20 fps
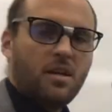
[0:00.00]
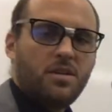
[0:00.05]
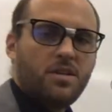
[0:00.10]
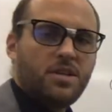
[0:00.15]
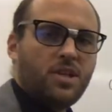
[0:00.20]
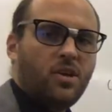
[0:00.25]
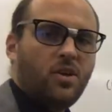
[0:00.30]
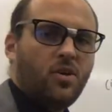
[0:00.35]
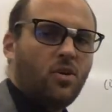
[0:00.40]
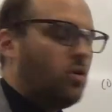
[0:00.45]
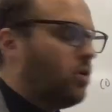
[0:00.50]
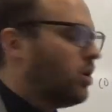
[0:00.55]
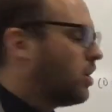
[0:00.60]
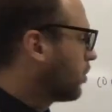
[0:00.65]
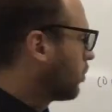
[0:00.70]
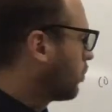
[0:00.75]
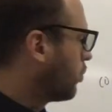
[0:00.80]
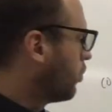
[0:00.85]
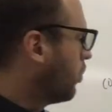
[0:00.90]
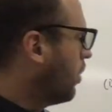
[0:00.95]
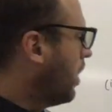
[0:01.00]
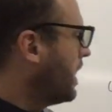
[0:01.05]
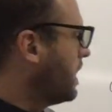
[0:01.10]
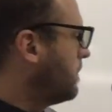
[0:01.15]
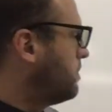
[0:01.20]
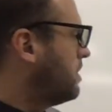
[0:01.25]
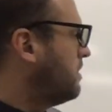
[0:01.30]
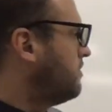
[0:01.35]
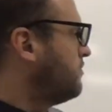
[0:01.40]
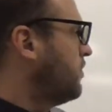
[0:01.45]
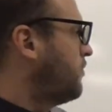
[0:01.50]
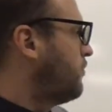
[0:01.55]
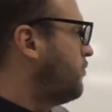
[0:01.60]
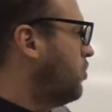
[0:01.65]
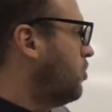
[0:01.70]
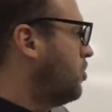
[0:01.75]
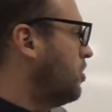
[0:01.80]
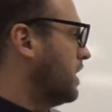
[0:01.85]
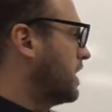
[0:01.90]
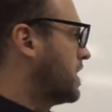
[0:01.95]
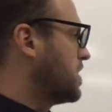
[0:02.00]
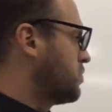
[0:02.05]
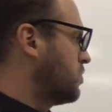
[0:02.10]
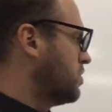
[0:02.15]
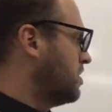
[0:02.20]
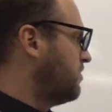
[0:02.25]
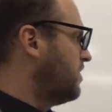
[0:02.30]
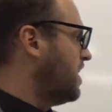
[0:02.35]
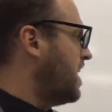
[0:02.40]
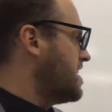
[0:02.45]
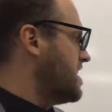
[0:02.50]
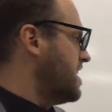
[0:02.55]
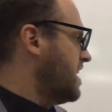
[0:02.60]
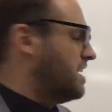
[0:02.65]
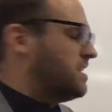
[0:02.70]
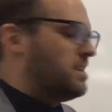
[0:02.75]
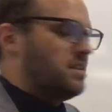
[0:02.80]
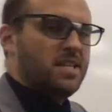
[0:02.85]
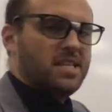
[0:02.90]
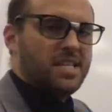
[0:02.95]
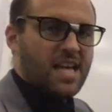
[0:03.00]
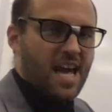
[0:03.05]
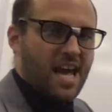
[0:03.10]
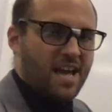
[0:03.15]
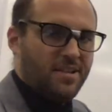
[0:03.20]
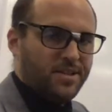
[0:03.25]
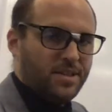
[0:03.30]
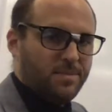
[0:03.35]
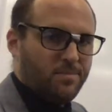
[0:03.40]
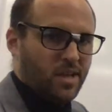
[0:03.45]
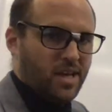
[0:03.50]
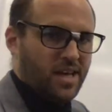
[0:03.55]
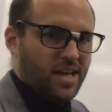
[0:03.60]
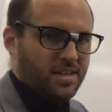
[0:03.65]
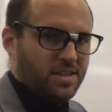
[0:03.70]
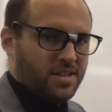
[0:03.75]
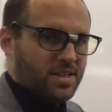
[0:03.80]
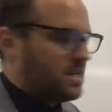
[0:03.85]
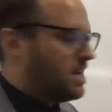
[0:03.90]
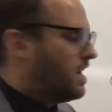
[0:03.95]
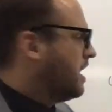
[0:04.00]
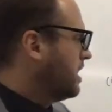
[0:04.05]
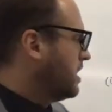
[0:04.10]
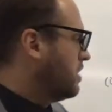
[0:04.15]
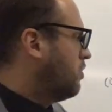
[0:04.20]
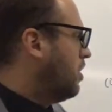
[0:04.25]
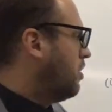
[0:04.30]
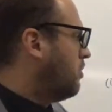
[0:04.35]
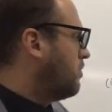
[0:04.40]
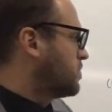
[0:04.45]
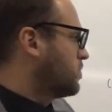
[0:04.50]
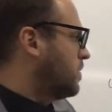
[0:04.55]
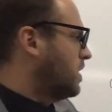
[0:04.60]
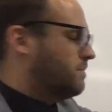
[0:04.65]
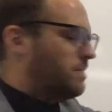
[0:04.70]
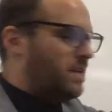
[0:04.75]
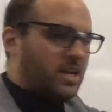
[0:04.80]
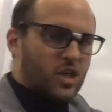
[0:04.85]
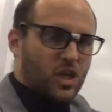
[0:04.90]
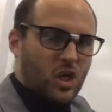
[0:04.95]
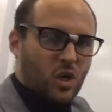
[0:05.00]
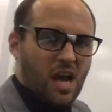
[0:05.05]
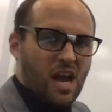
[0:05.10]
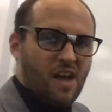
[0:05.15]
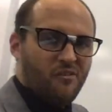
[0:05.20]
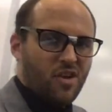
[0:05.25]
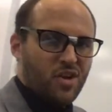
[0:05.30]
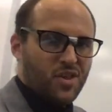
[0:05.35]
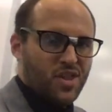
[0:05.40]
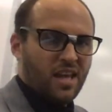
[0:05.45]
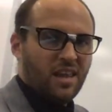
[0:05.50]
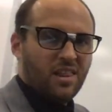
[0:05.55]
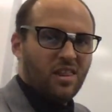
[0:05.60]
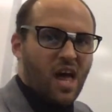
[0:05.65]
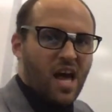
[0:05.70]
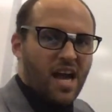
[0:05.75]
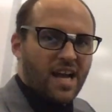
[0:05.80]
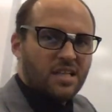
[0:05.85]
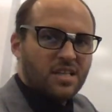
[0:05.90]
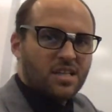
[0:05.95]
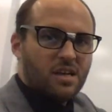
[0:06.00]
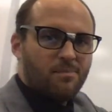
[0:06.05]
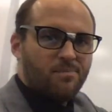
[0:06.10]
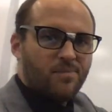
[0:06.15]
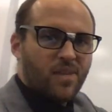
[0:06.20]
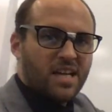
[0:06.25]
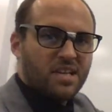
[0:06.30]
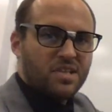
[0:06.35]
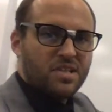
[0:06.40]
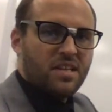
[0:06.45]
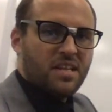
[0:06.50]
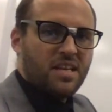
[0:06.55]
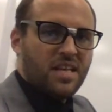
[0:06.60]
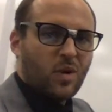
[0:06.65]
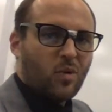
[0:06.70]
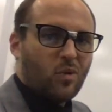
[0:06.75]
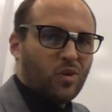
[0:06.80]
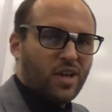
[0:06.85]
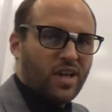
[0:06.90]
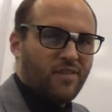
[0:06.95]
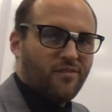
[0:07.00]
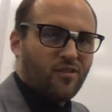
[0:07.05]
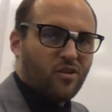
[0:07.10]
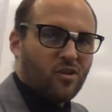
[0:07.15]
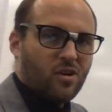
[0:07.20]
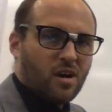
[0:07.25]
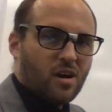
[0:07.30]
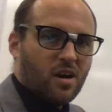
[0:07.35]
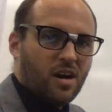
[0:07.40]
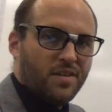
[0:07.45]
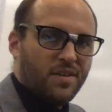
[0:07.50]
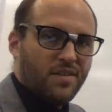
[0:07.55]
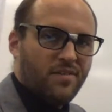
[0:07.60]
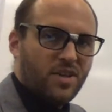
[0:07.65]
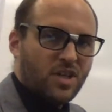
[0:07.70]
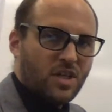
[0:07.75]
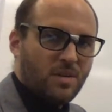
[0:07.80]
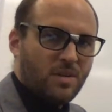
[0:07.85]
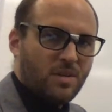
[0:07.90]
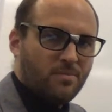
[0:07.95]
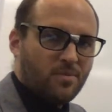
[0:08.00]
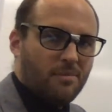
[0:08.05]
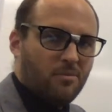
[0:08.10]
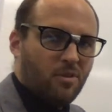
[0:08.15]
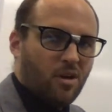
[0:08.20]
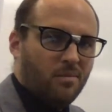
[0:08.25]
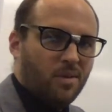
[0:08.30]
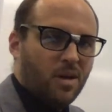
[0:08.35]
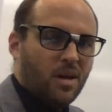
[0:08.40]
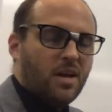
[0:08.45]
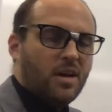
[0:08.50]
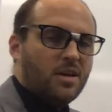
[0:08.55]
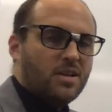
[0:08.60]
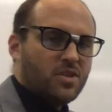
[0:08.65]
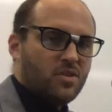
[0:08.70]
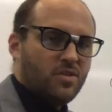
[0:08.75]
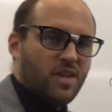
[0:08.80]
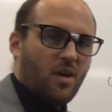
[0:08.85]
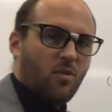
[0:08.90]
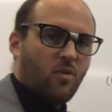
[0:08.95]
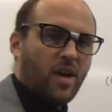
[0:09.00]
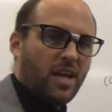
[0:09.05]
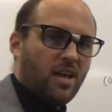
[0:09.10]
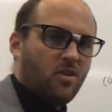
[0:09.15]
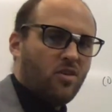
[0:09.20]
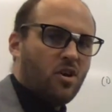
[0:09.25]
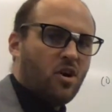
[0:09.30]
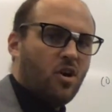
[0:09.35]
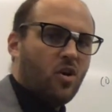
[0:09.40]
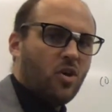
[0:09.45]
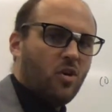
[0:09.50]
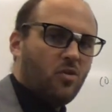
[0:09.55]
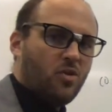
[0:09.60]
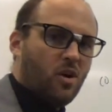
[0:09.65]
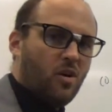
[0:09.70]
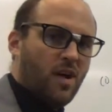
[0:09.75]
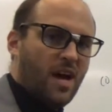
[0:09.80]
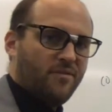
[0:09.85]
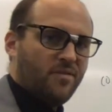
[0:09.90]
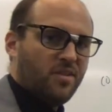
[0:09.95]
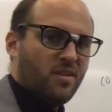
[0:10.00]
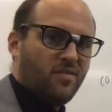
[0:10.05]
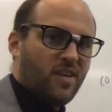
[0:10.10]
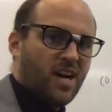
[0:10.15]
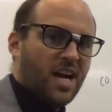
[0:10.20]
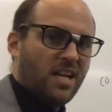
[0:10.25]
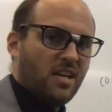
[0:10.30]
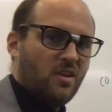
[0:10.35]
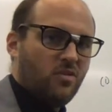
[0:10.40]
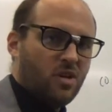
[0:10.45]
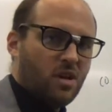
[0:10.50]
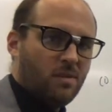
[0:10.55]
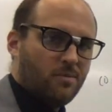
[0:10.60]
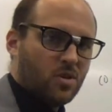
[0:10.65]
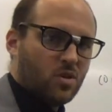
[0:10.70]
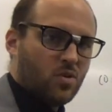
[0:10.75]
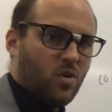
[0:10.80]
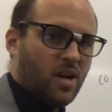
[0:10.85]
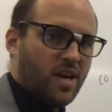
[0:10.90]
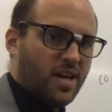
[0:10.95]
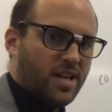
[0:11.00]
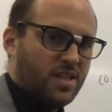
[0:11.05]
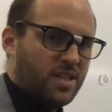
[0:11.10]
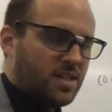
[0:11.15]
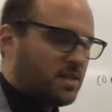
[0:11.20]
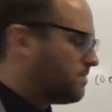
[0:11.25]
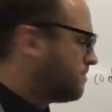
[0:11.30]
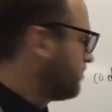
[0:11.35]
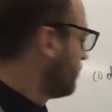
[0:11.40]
2 right above the 4 because we're dividing into the tens place. You always want to make sure everything lines up nice and equally for a division problem, so that way you know you don't have to divide into a number twice.